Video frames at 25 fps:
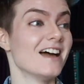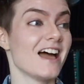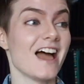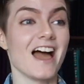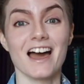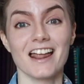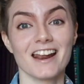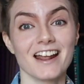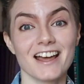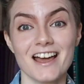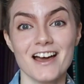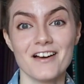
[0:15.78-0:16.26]

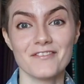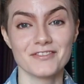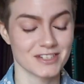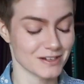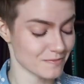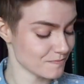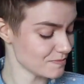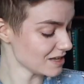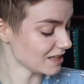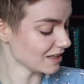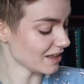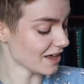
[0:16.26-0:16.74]
And I have to
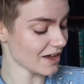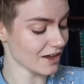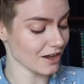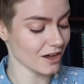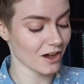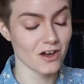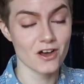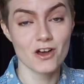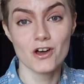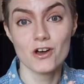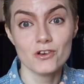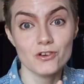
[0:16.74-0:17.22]
be like,
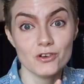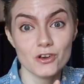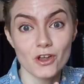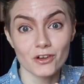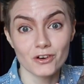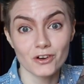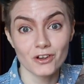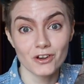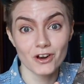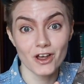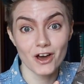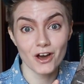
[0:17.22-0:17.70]
no,
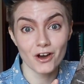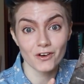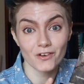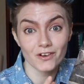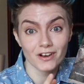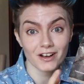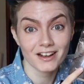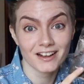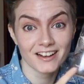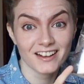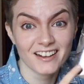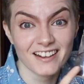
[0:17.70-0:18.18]
no, no.
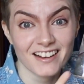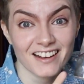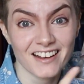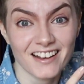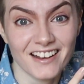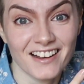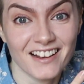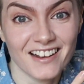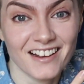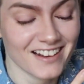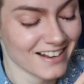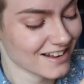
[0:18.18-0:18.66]

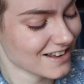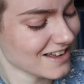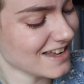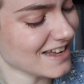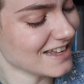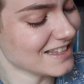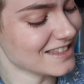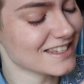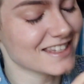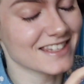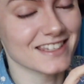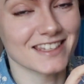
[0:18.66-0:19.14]

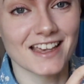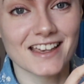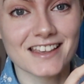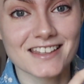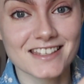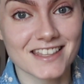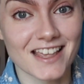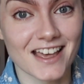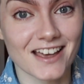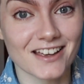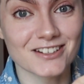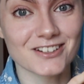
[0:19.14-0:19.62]
It
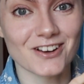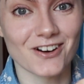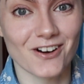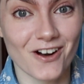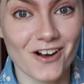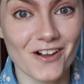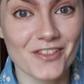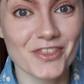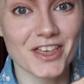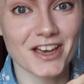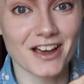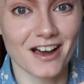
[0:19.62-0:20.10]
says that
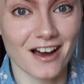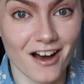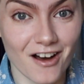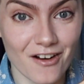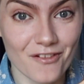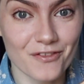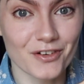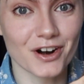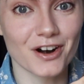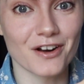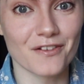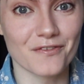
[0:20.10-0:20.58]
on the
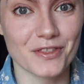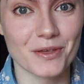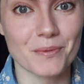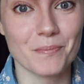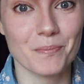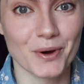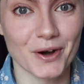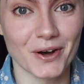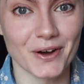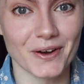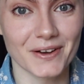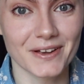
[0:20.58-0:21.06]
cover of the
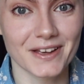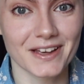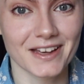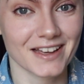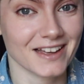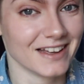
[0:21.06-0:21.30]
book.